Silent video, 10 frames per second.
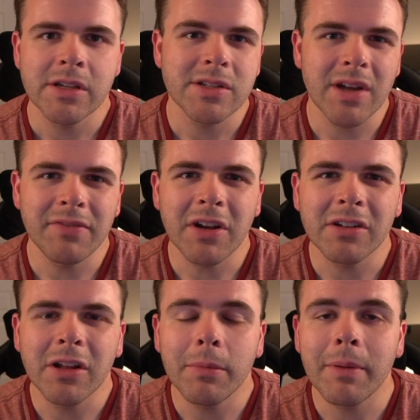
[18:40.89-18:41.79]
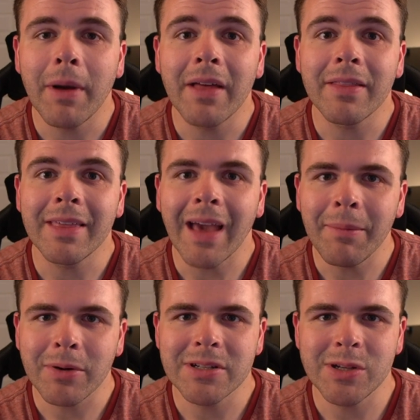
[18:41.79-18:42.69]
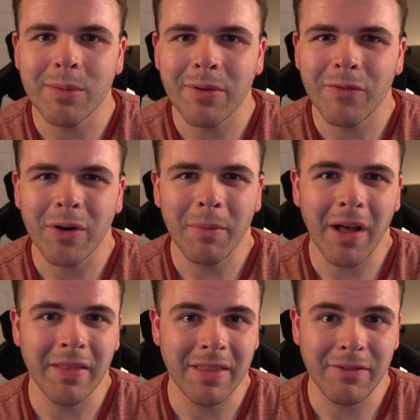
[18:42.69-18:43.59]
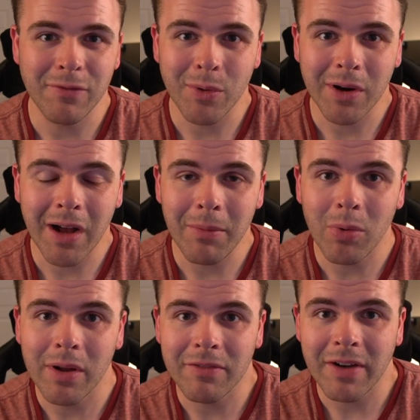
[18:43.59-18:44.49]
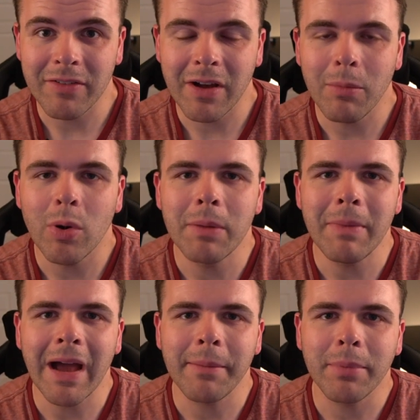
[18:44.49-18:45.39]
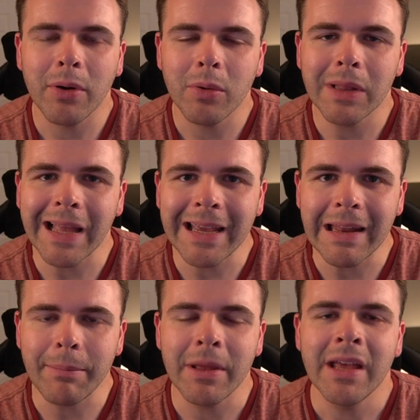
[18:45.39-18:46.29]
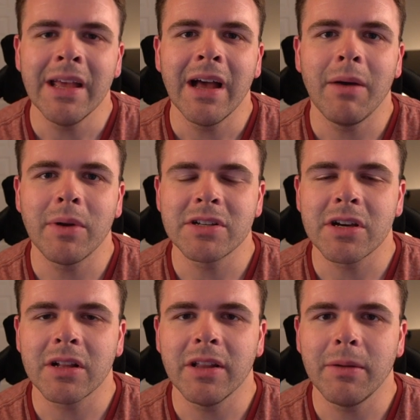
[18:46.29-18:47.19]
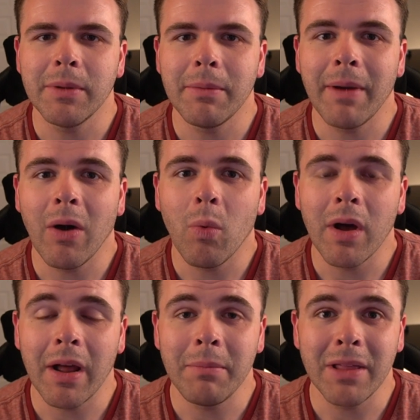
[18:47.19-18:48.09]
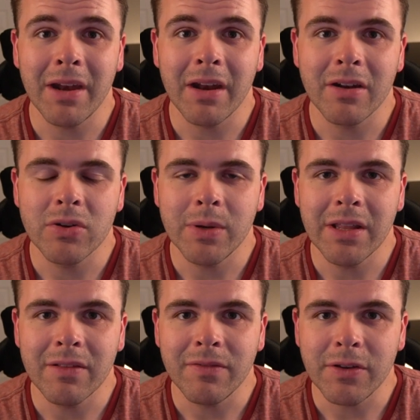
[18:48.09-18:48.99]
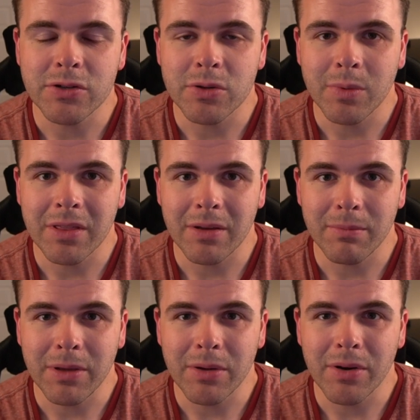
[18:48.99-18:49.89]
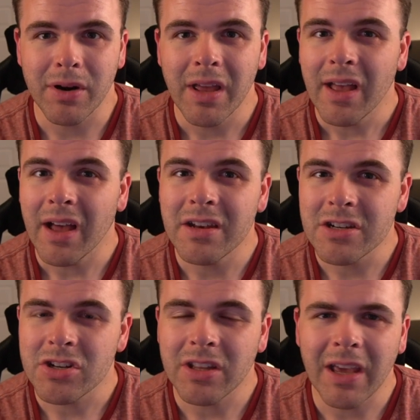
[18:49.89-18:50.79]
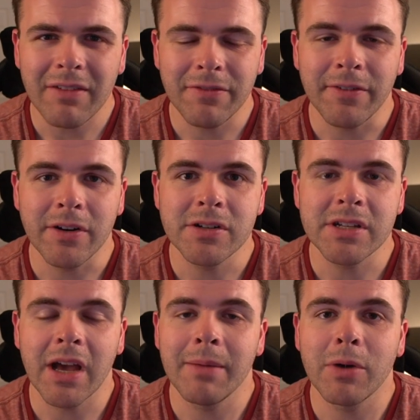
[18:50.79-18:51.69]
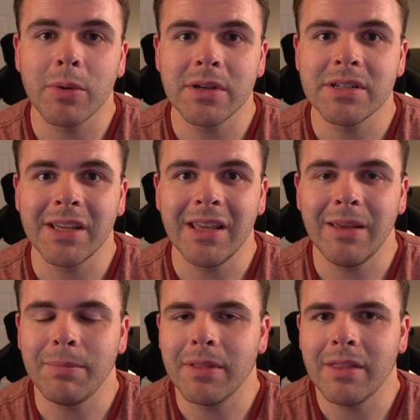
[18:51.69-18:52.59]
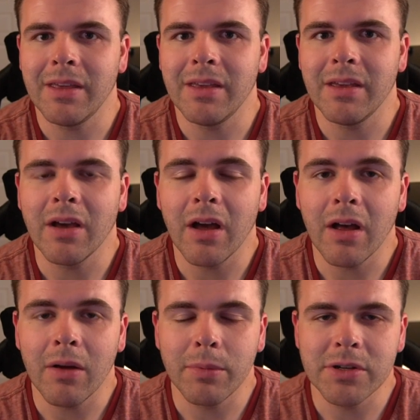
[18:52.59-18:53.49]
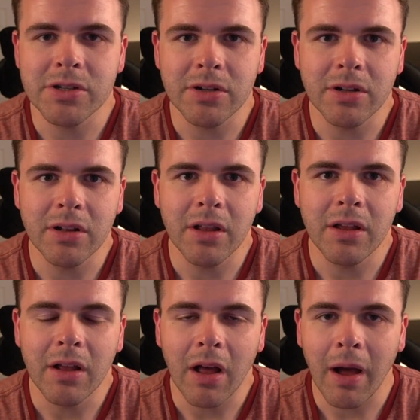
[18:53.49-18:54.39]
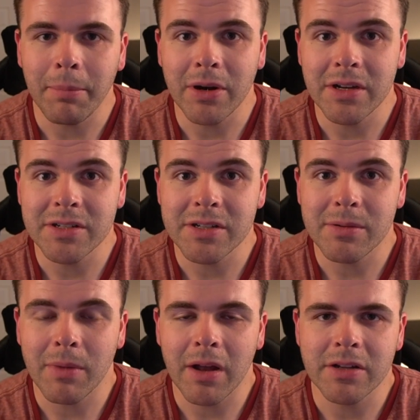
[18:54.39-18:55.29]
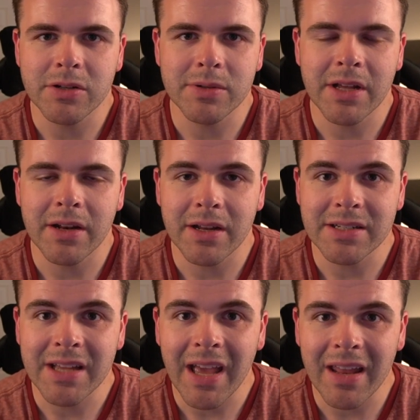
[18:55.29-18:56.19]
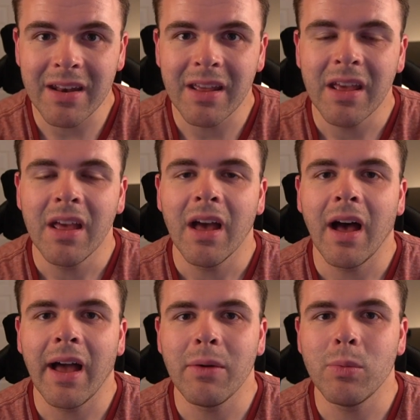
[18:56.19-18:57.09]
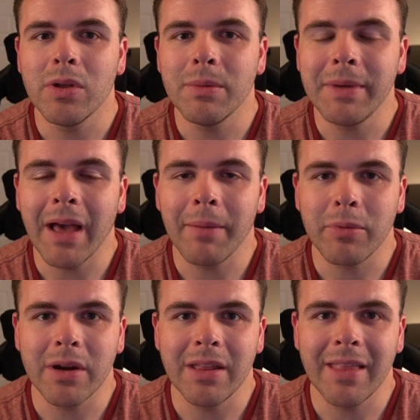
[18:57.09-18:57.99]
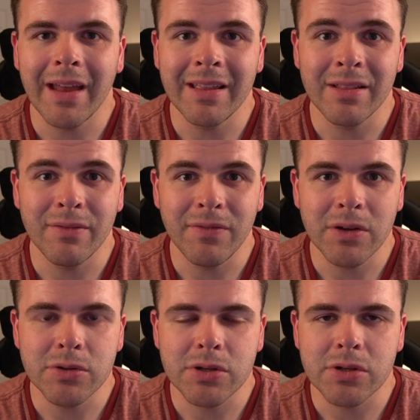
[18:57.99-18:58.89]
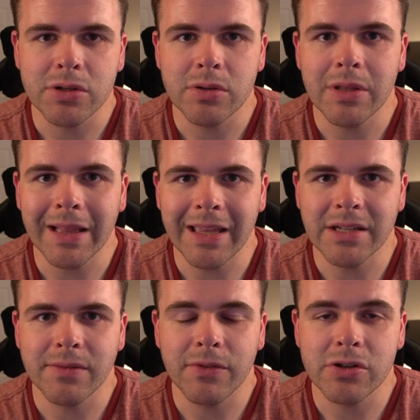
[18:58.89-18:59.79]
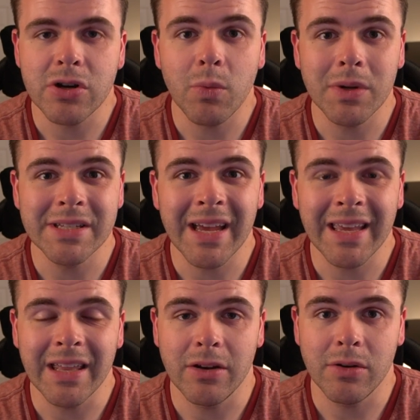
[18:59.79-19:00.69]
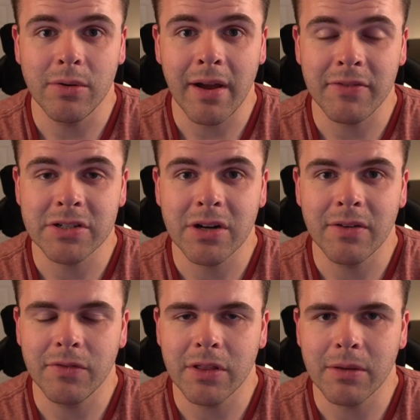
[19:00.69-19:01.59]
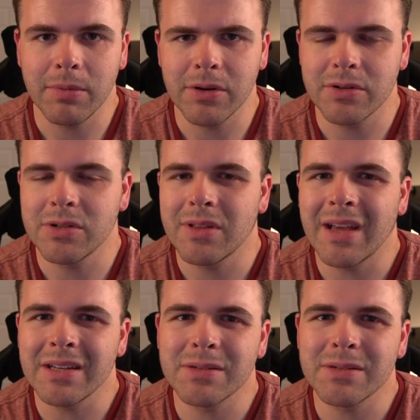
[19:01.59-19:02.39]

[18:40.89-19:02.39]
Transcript: So now I've talked a little bit about the upgrades you can perform on the 4.1 and 5.1 Mac Pro lineup. I want to talk a little bit about what I'm planning on doing in the future with the computer. Initially at first, I'm going to keep the original operating system on it, so 10.10. I will be upgrading that in the future to the latest version once I get a new graphics card for the computer. So that